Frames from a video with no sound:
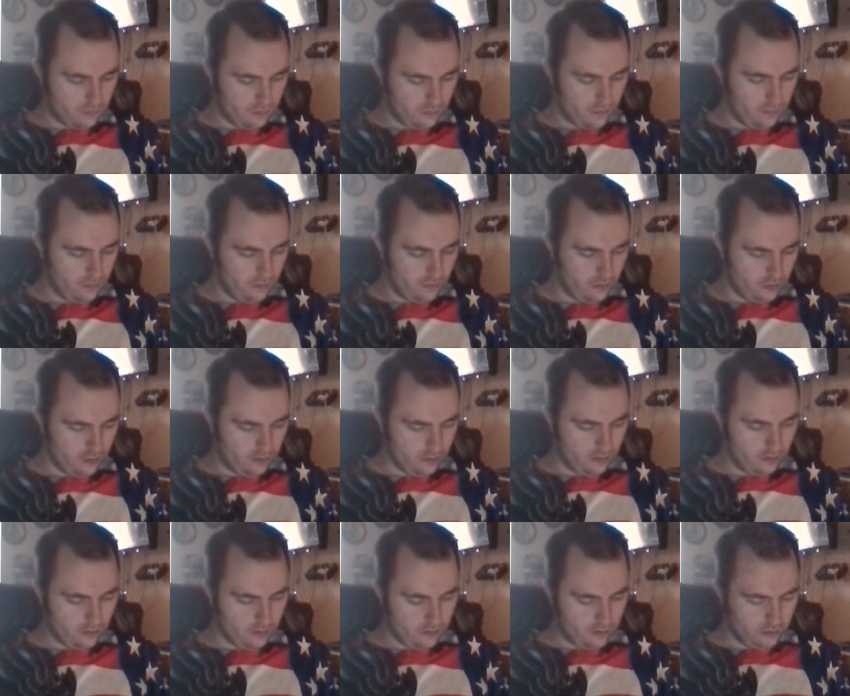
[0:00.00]

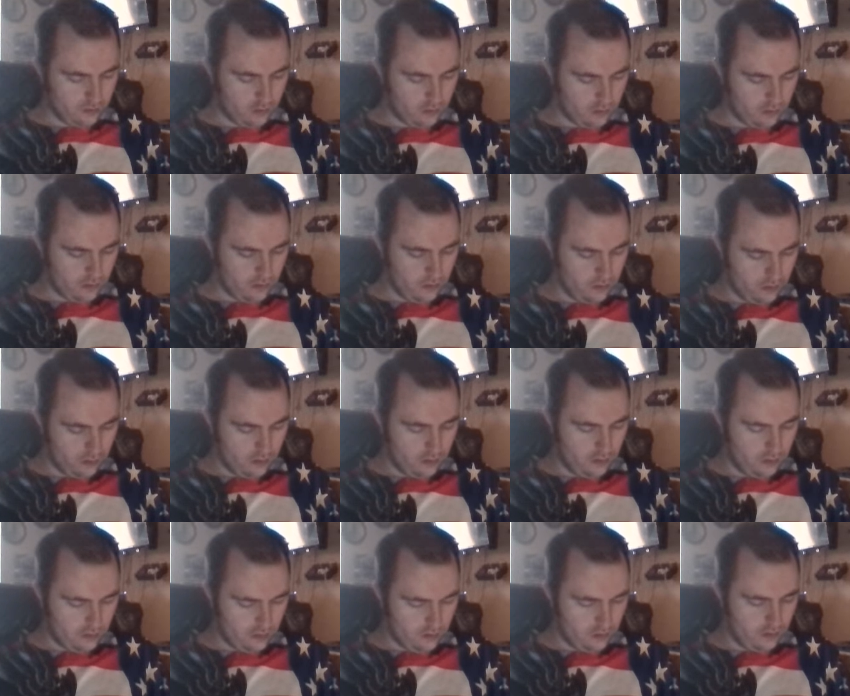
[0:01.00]

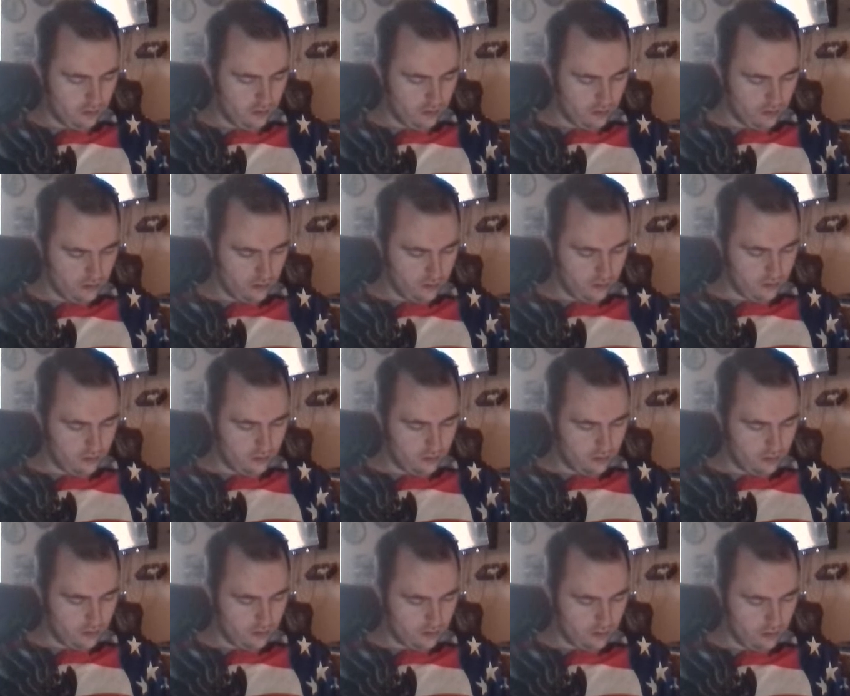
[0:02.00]

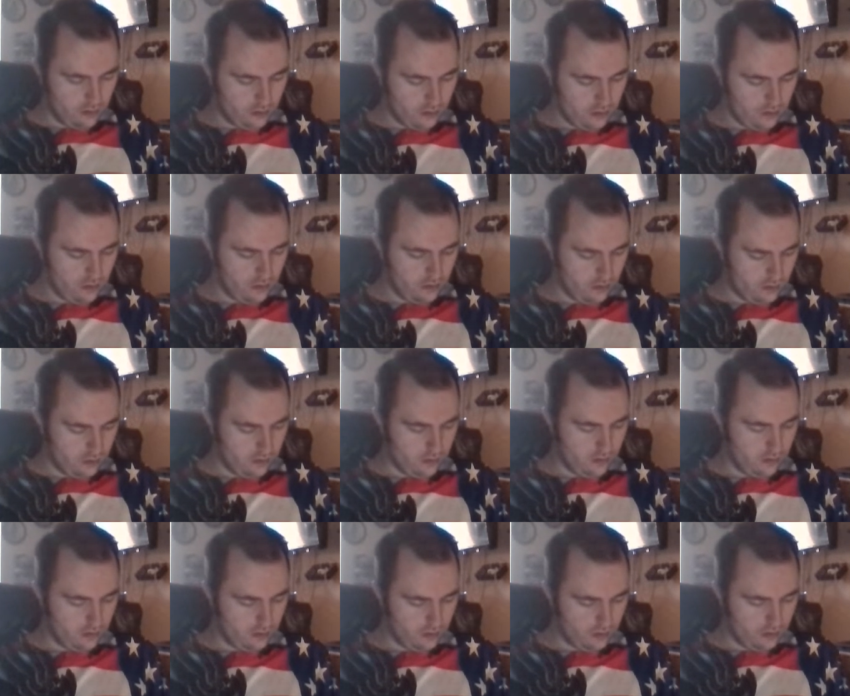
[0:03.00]

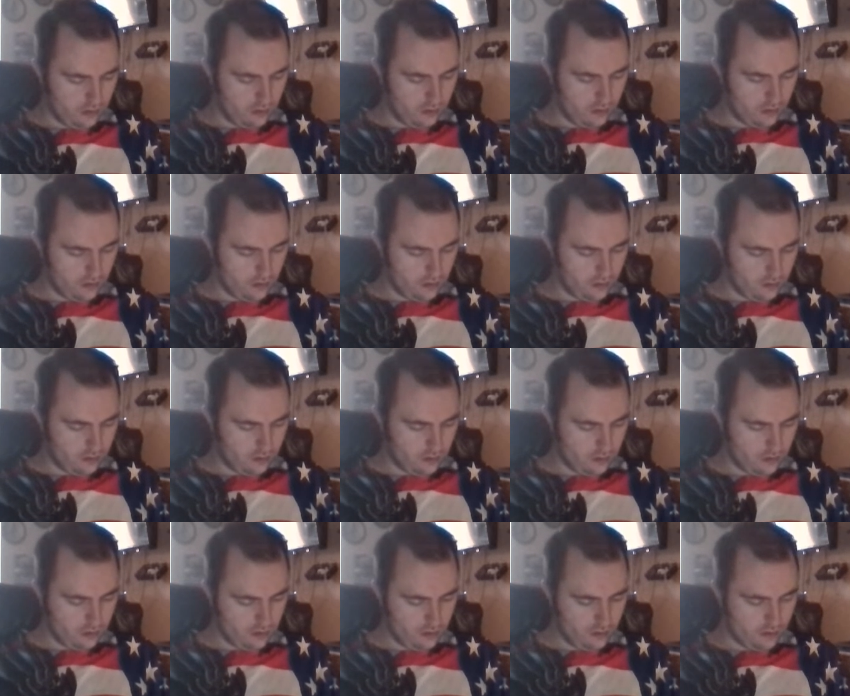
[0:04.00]

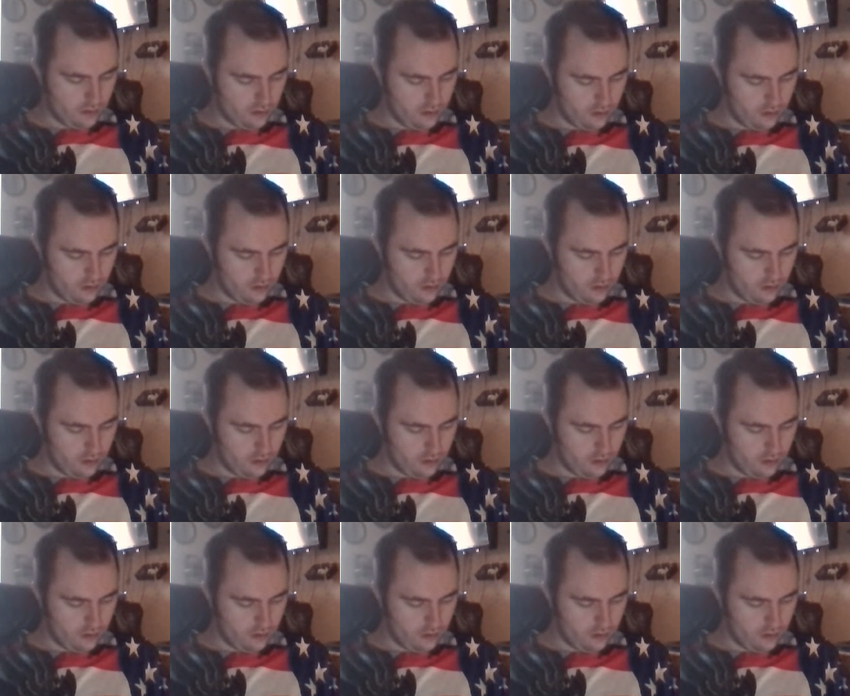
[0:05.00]
(no one is talking)